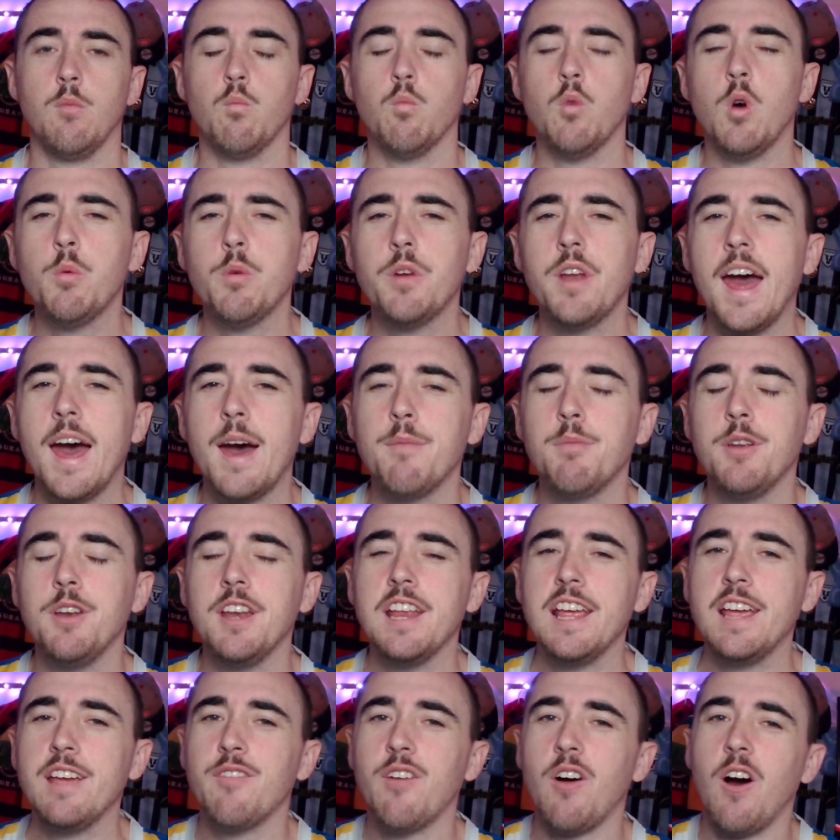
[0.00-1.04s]
What would happen
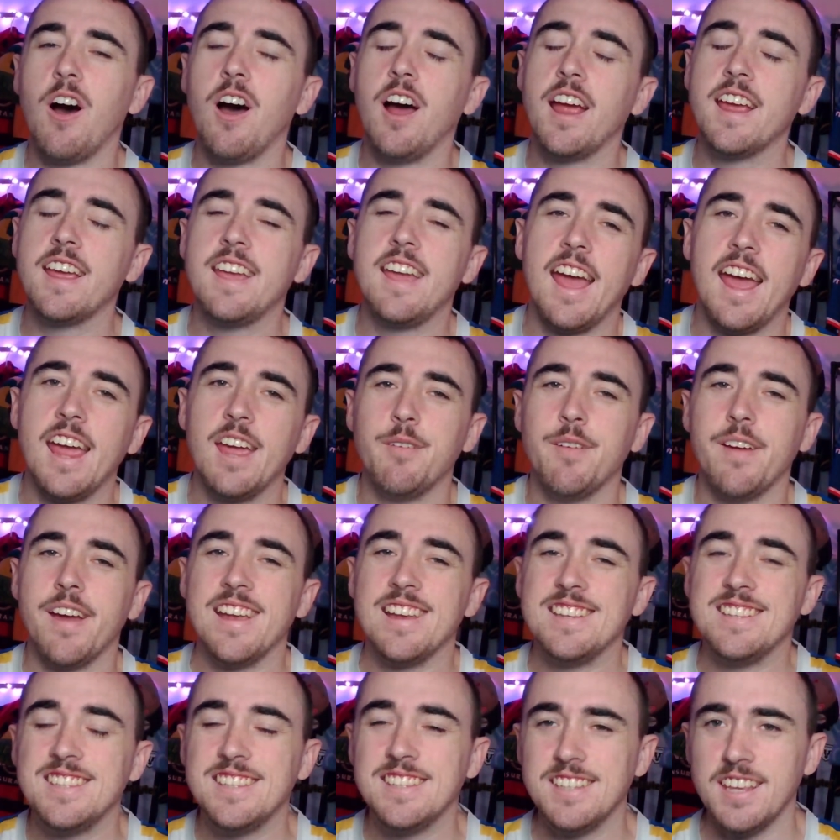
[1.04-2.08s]
if I gave a
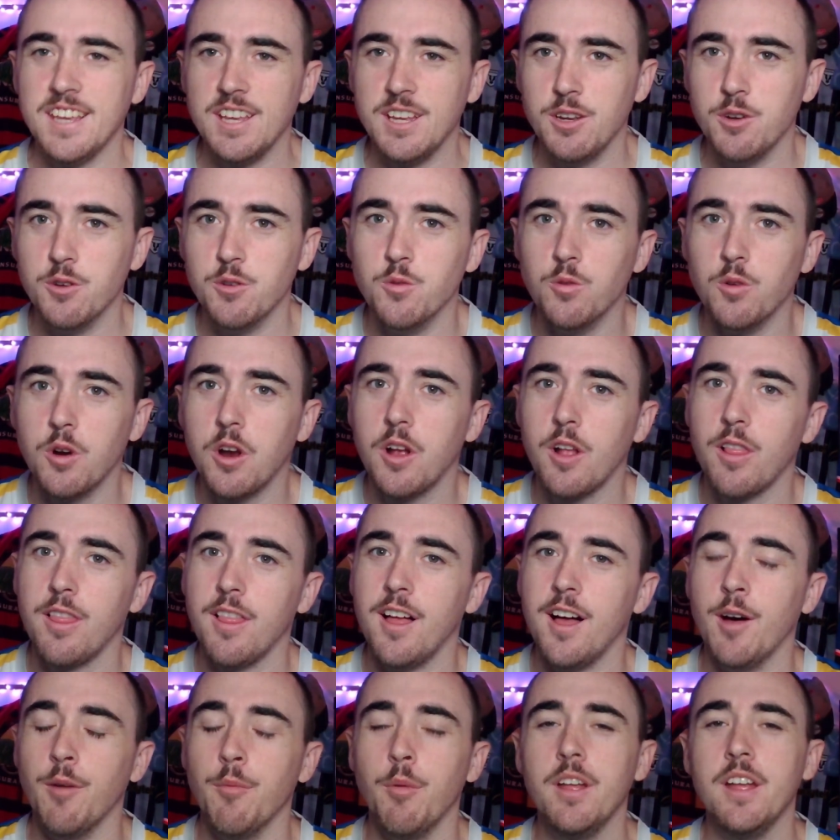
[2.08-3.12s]
single
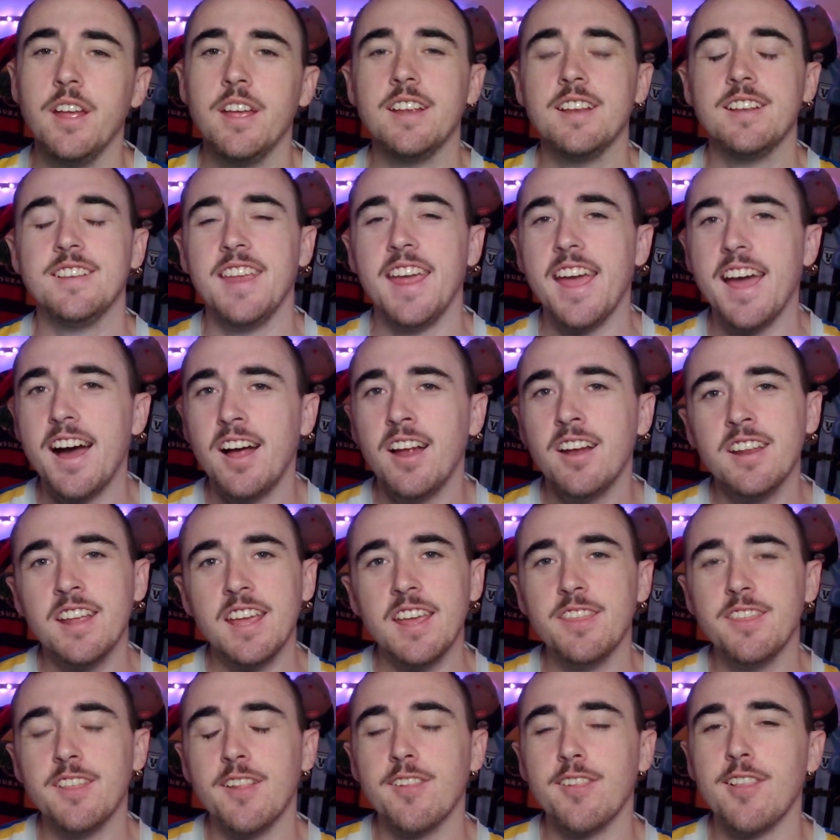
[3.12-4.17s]
club down
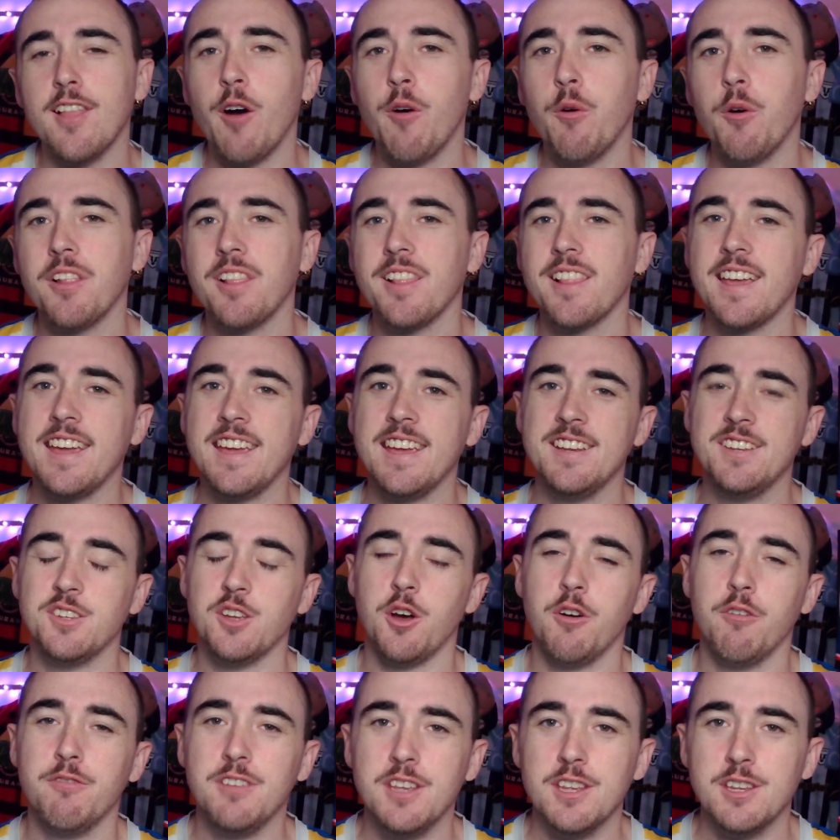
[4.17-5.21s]
in the lower leagues
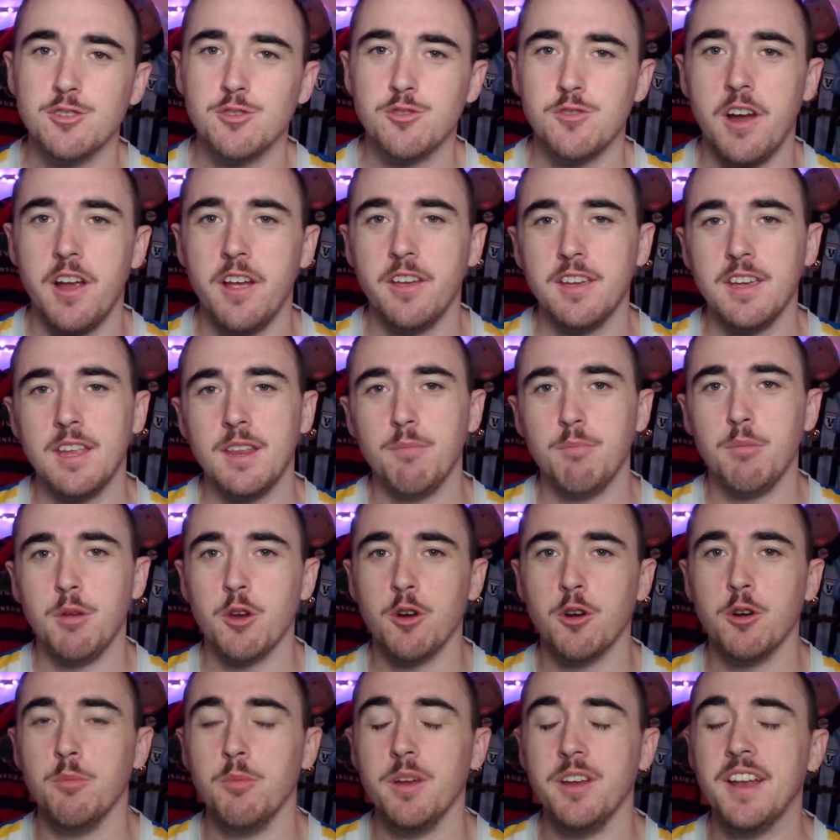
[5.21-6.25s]
of the Australian
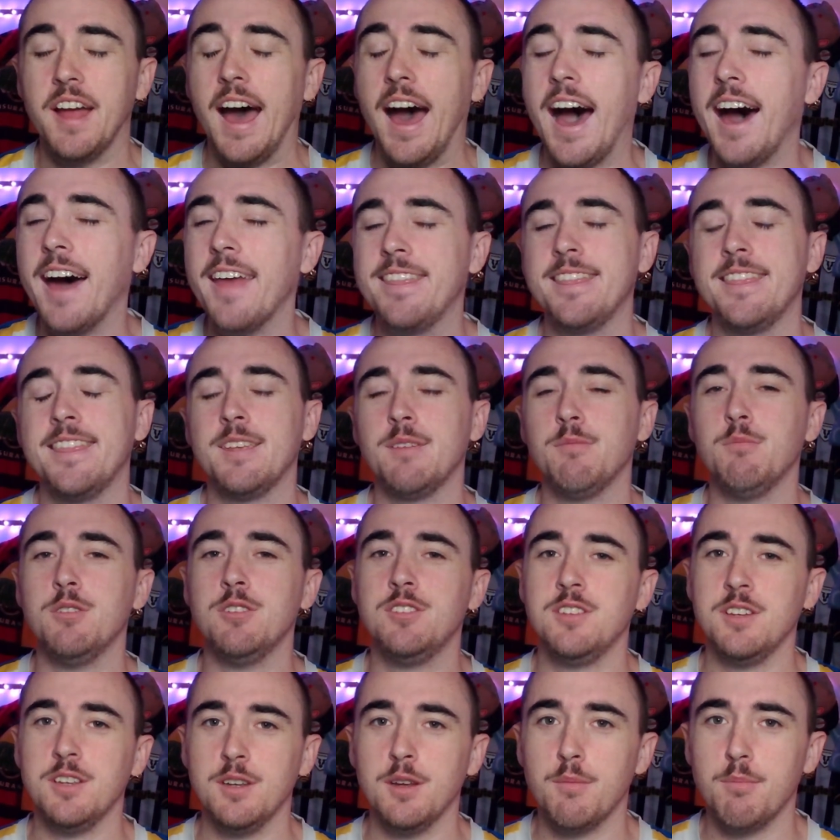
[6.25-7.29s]
pyramid
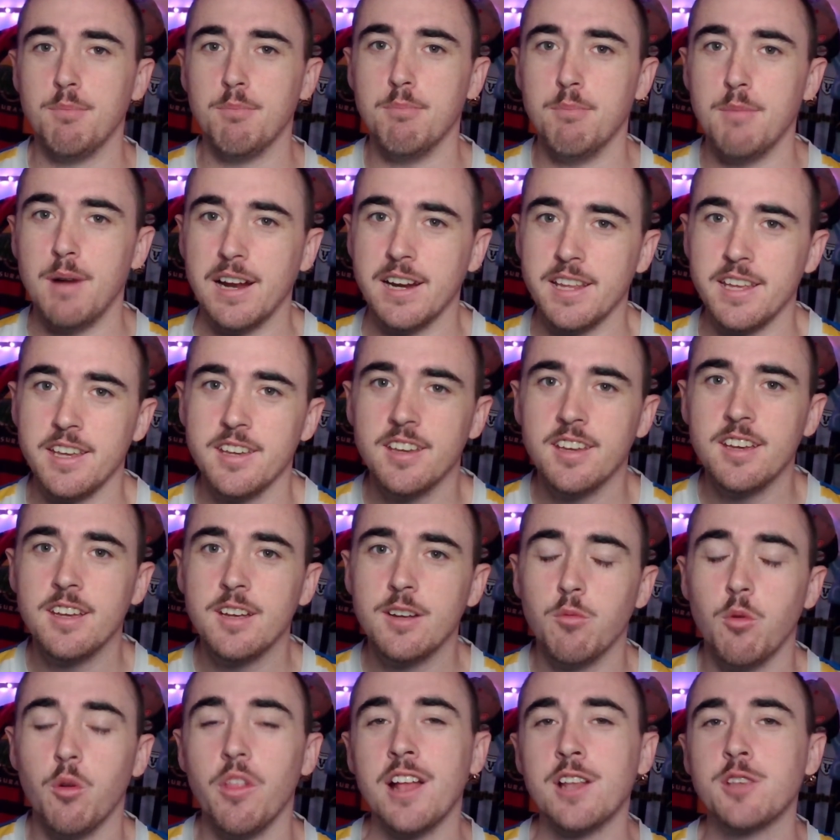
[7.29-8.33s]
unlimited money?
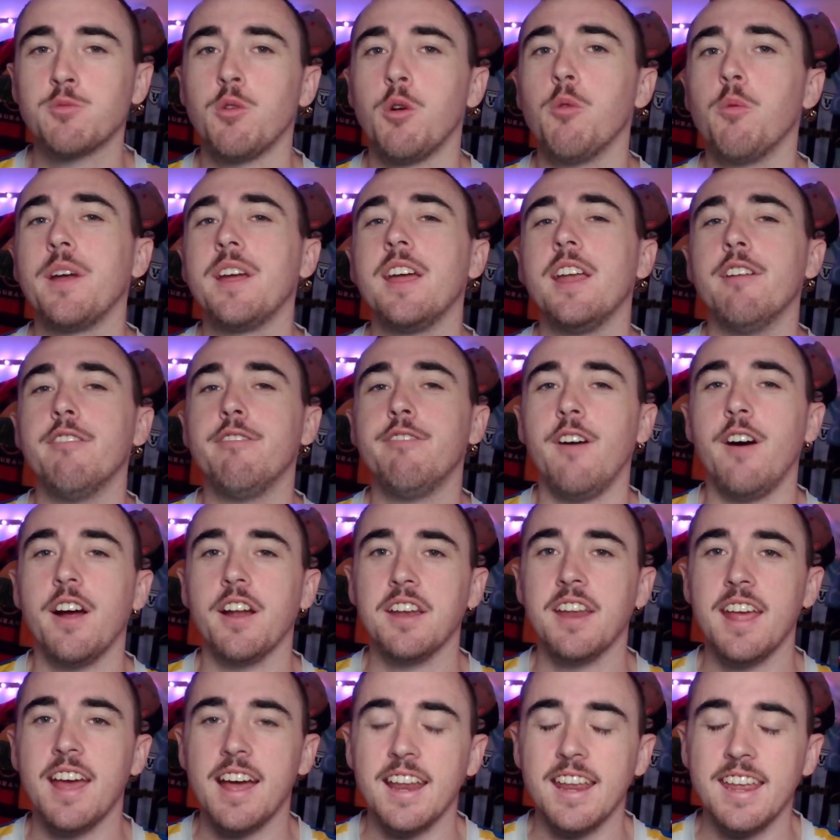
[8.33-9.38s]
Well, that's what we're going to
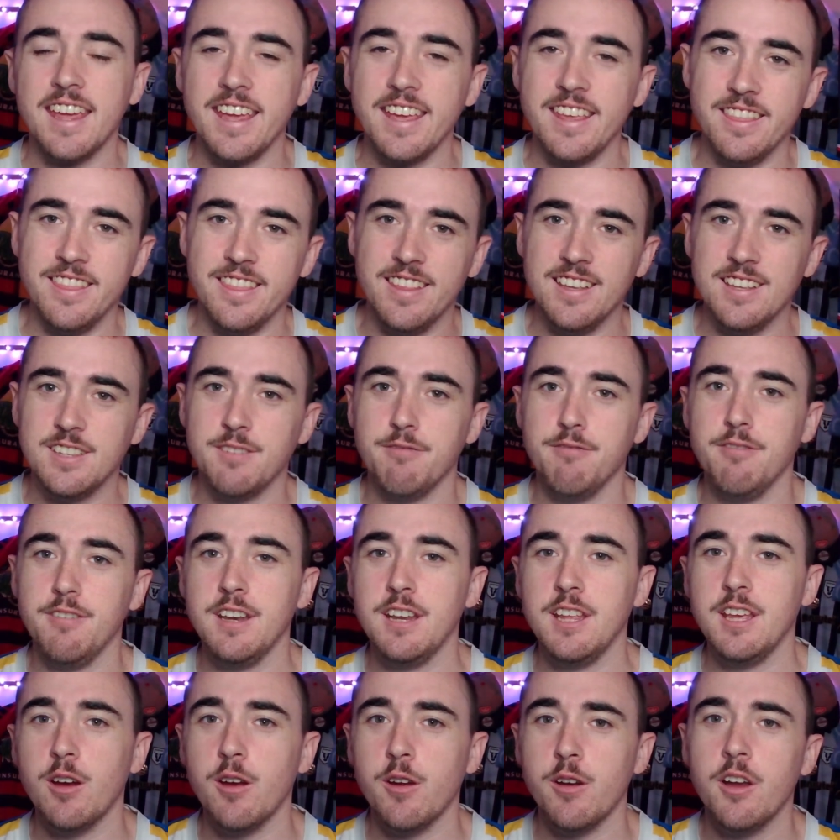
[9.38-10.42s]
find out in this
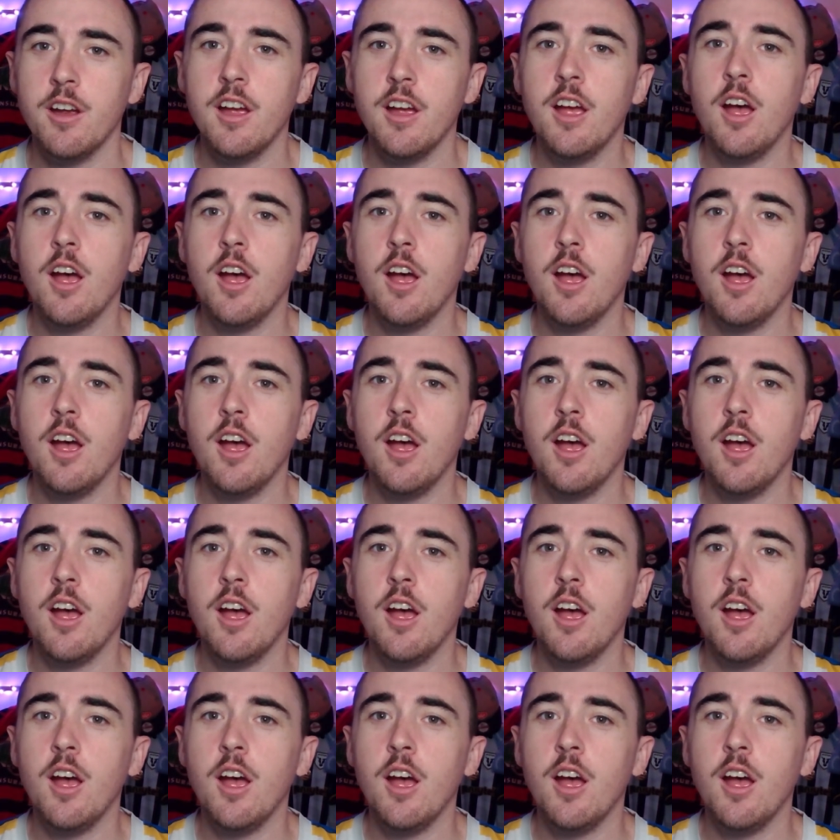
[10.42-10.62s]
video.